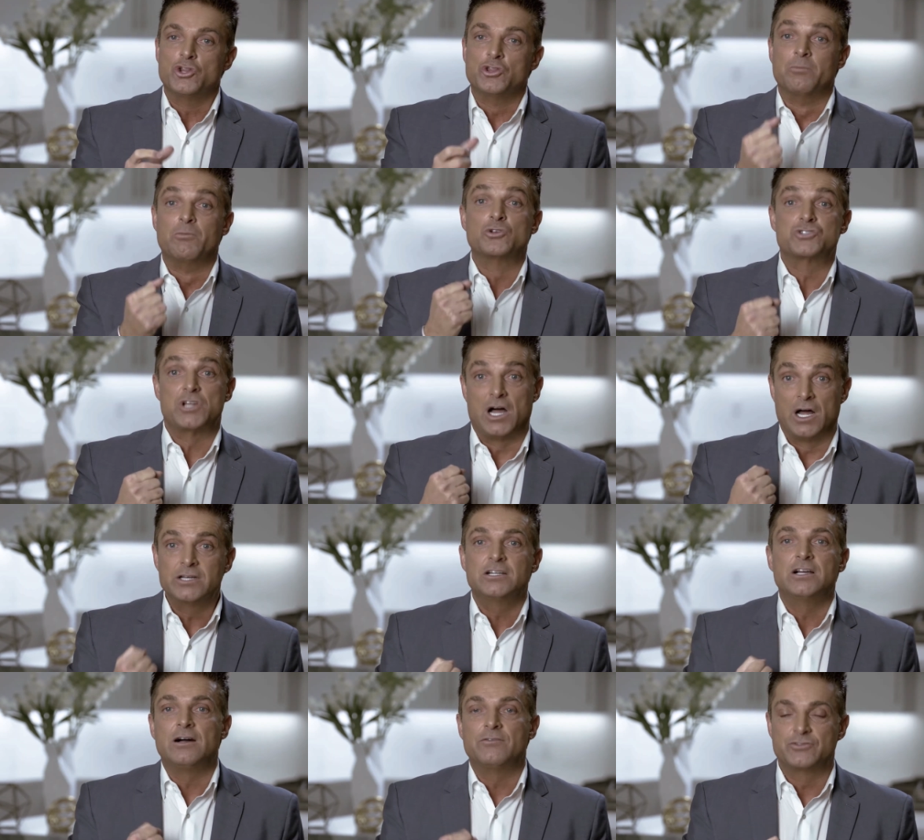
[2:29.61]
The most
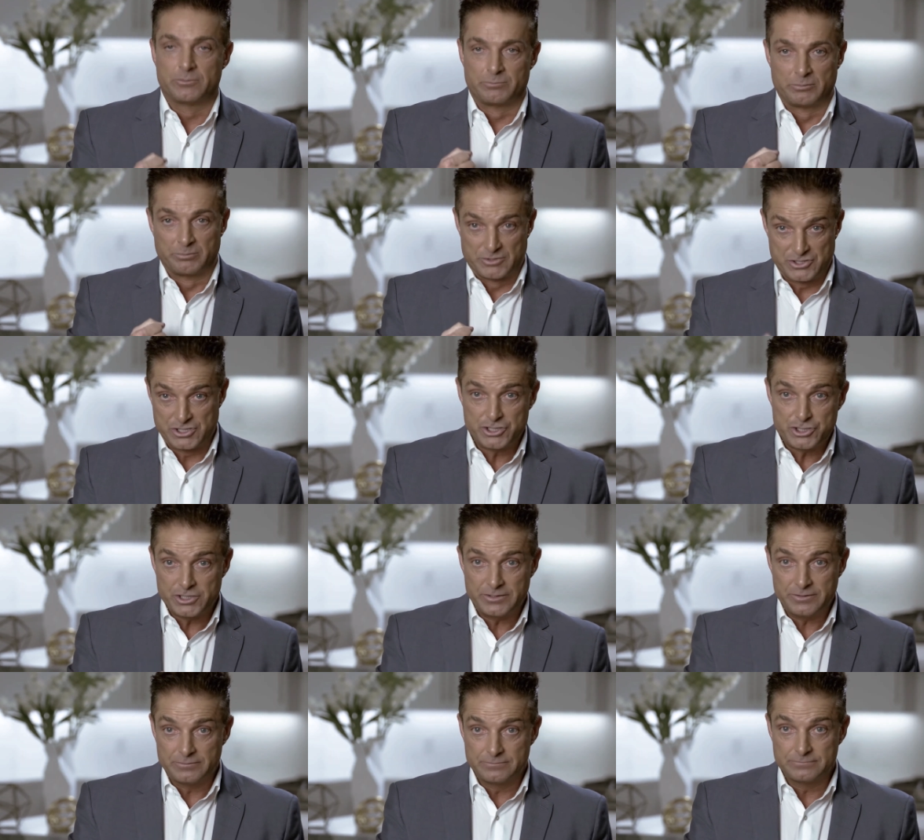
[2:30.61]
uncomfortable
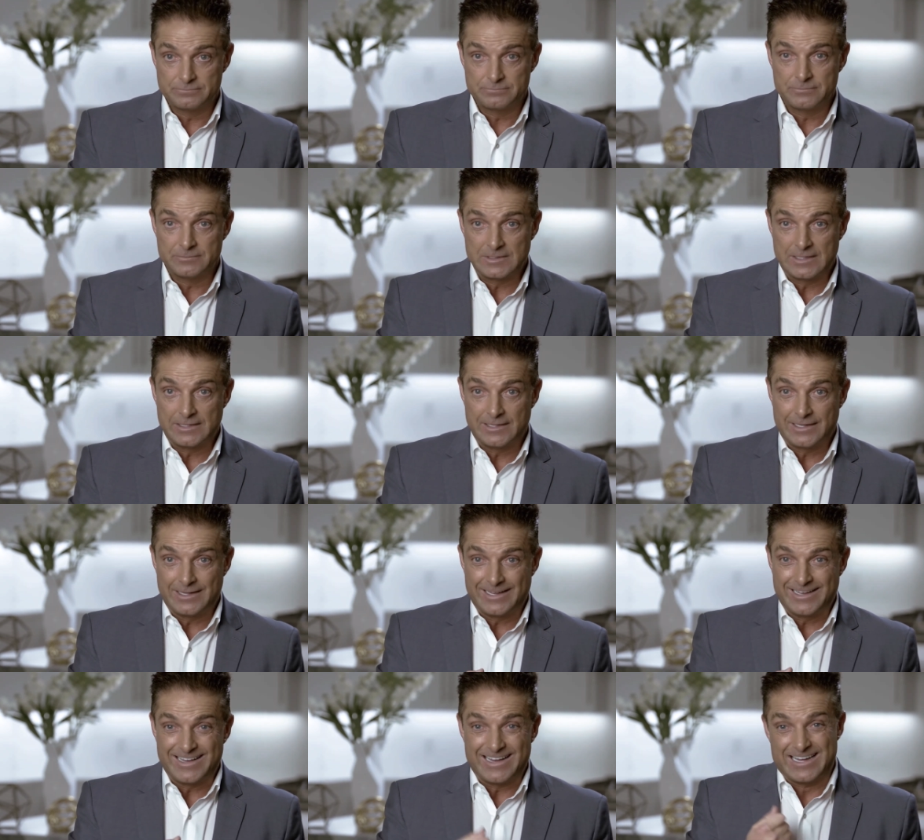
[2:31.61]
position
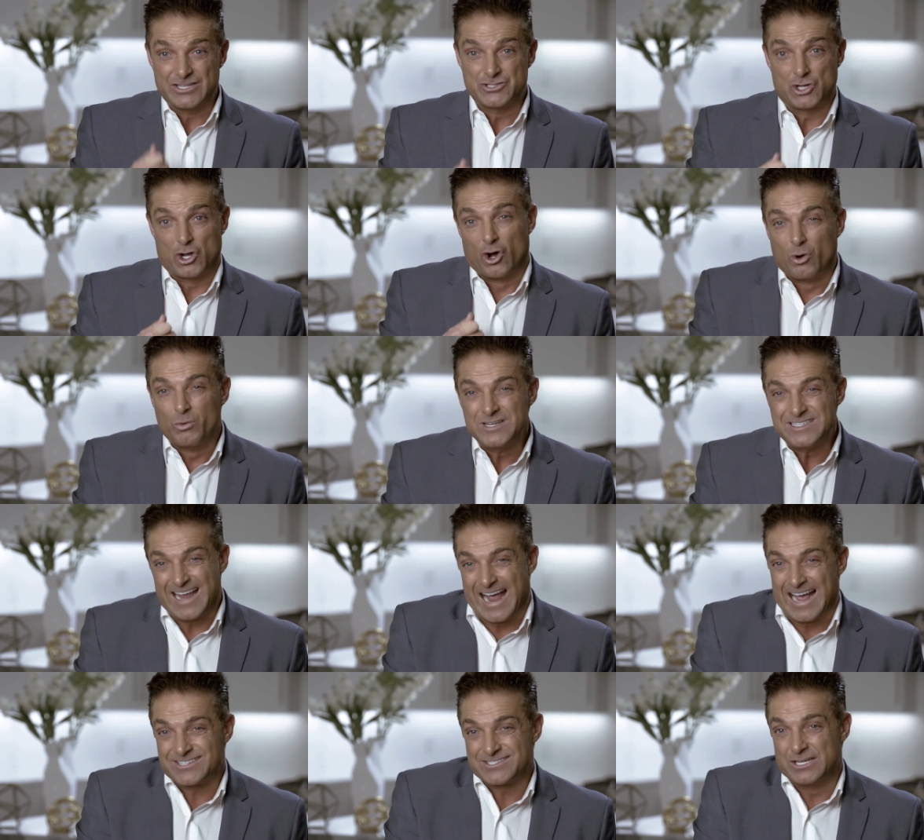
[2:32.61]
is always
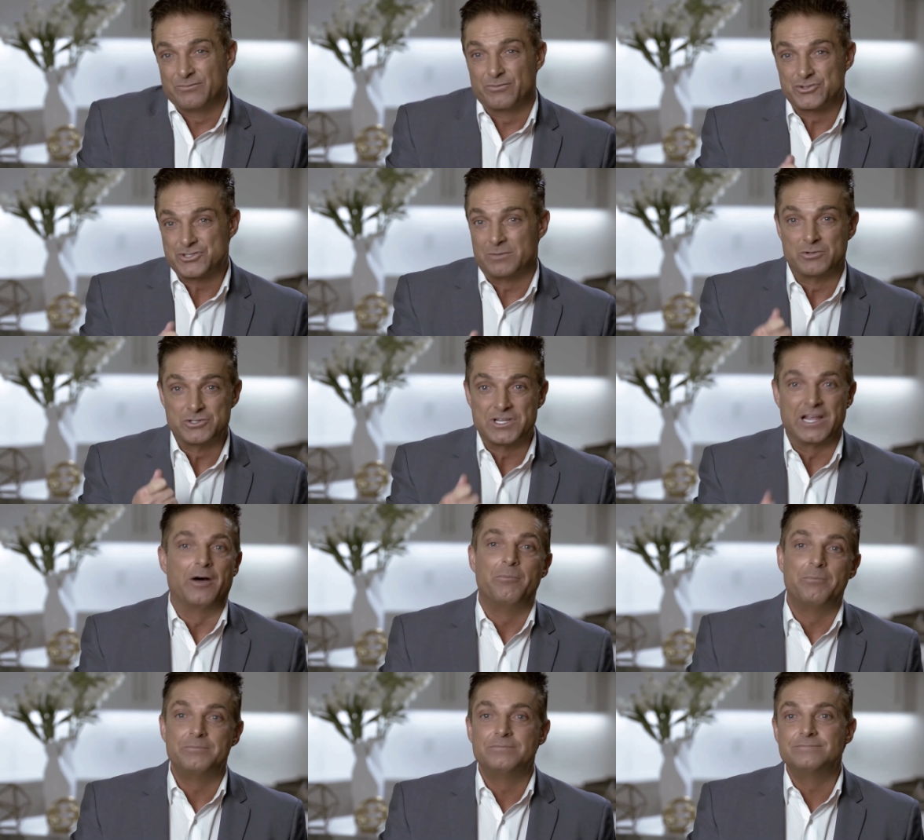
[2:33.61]
asking for someone's
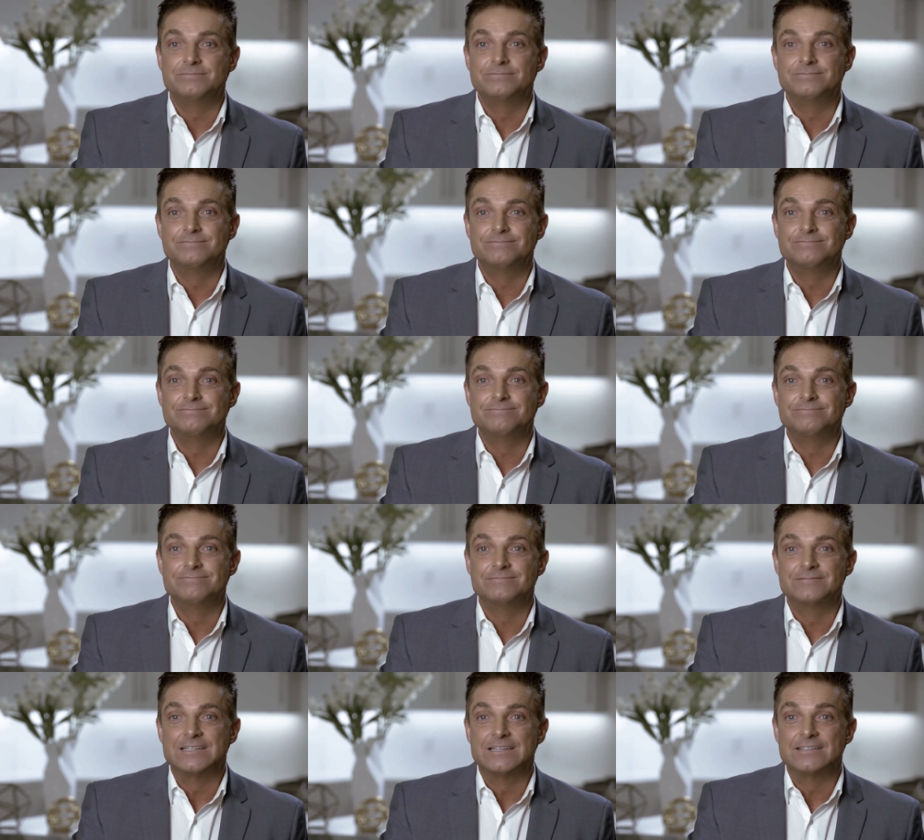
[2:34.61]
help.
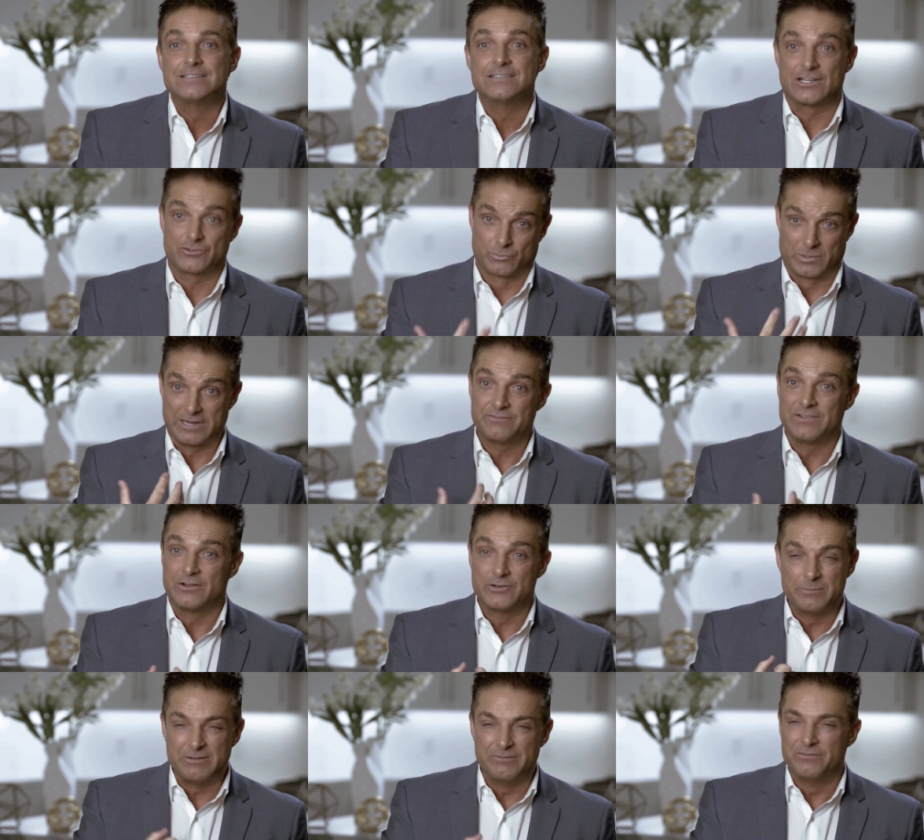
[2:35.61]
That's what I
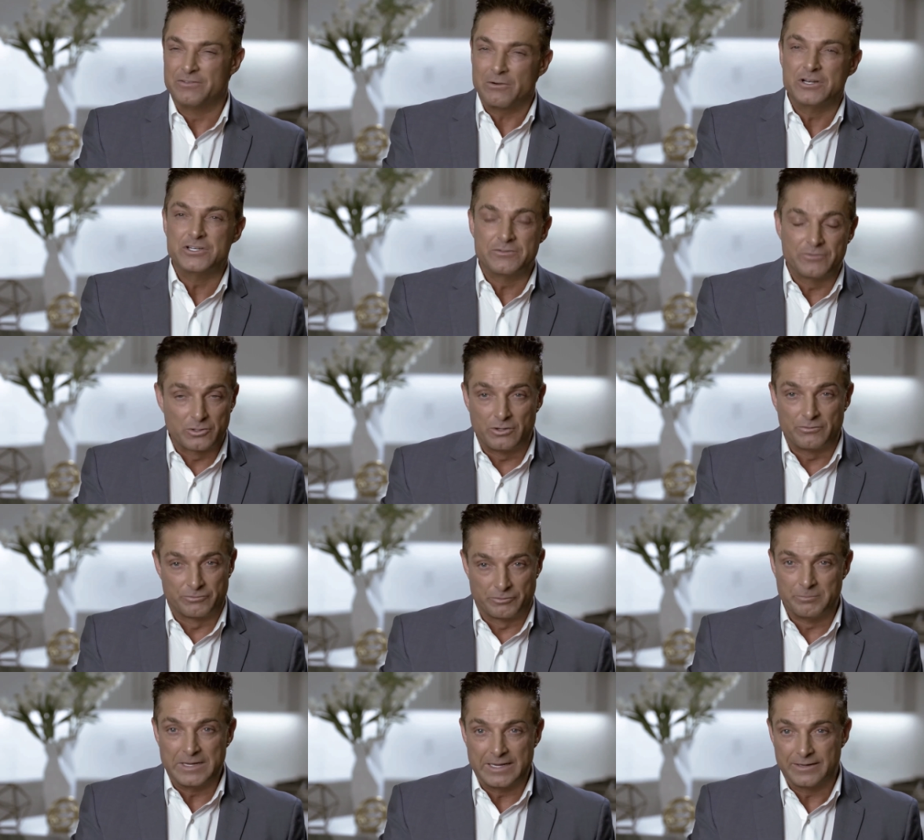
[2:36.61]
found to be very difficult
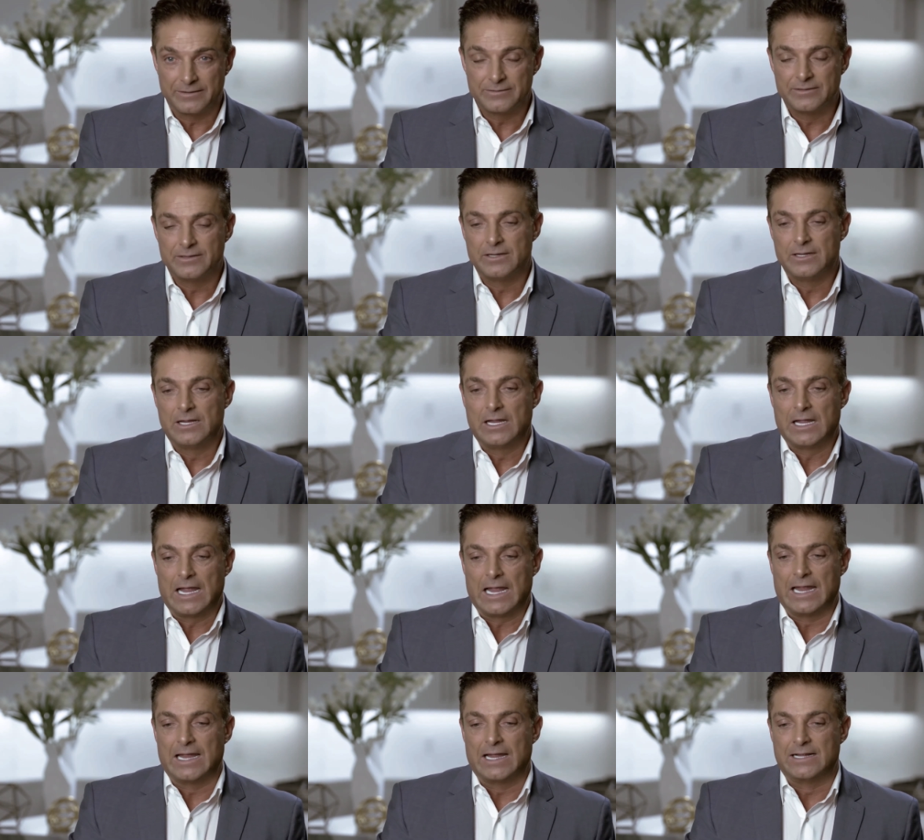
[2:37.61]
for me.
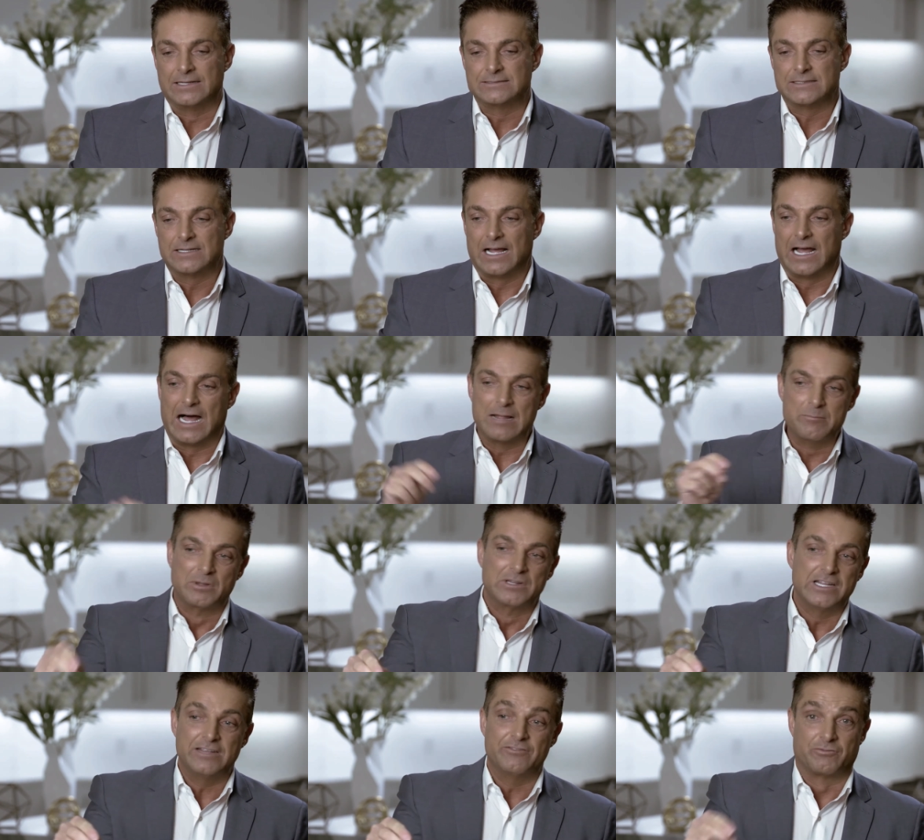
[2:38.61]
And I
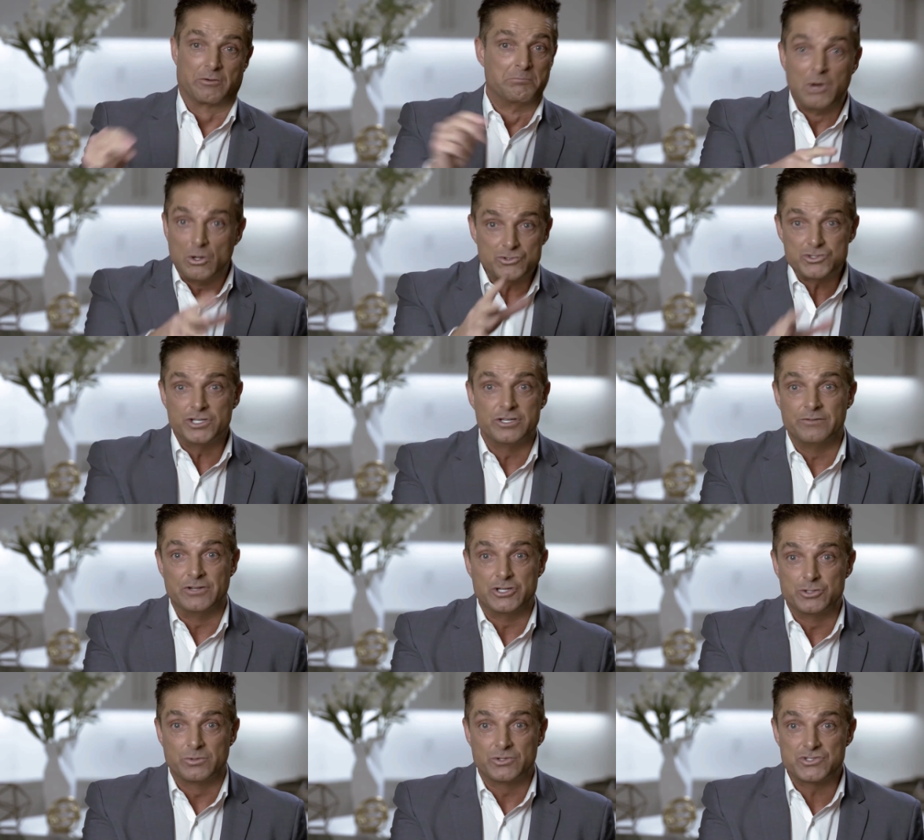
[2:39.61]
believe for most
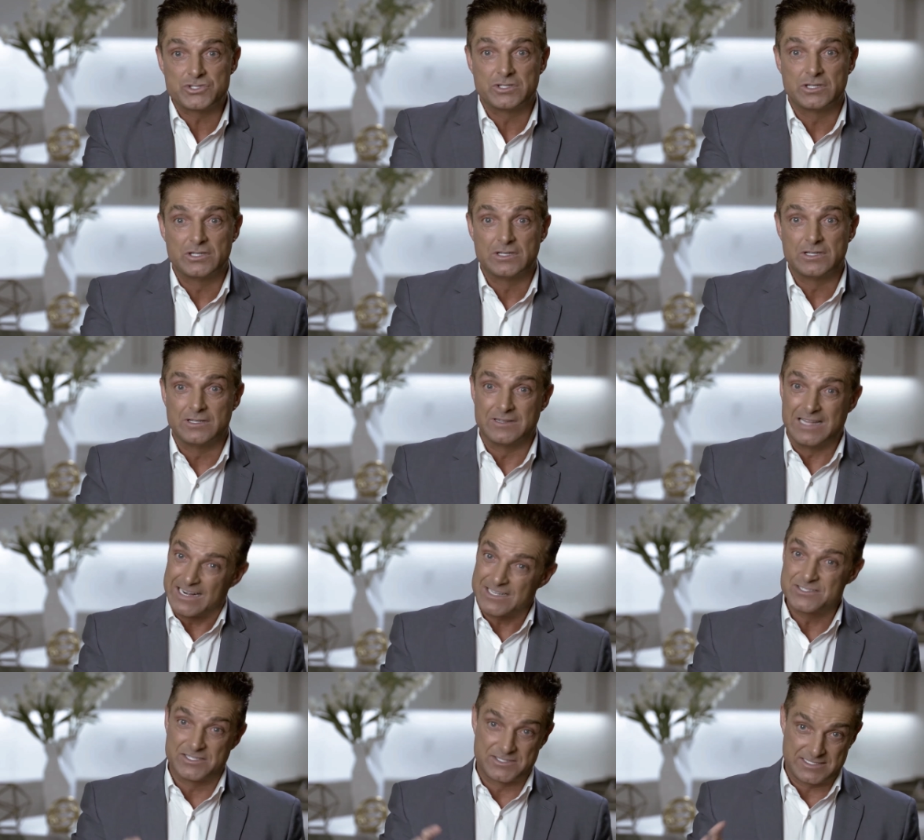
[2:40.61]
individuals, that
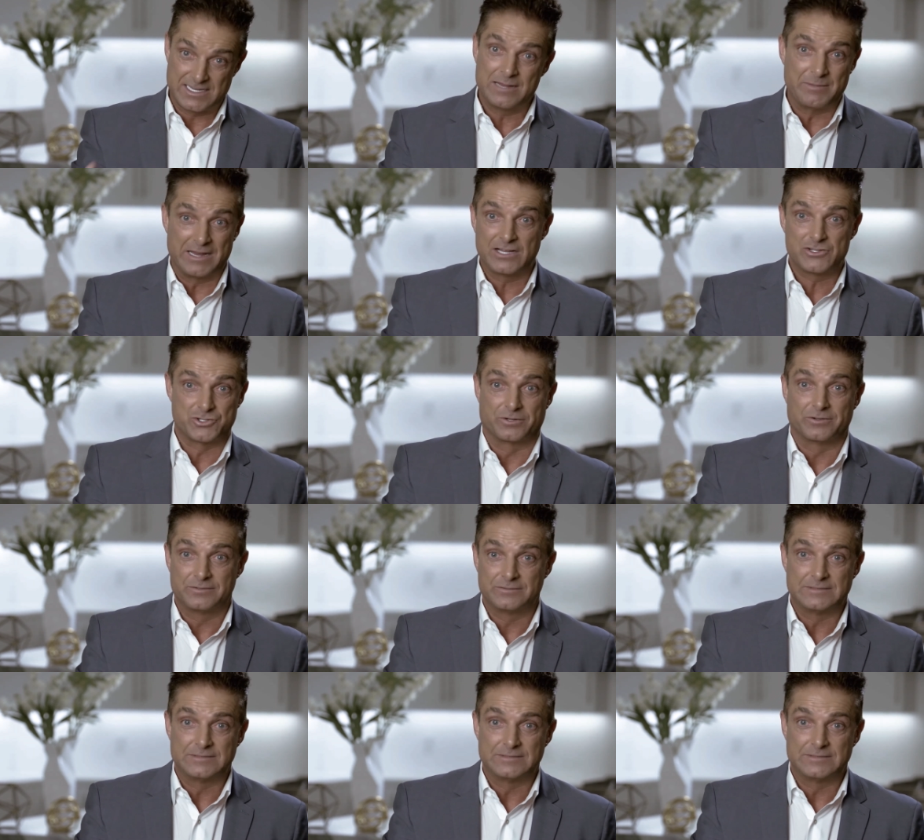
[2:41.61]
is the same answer.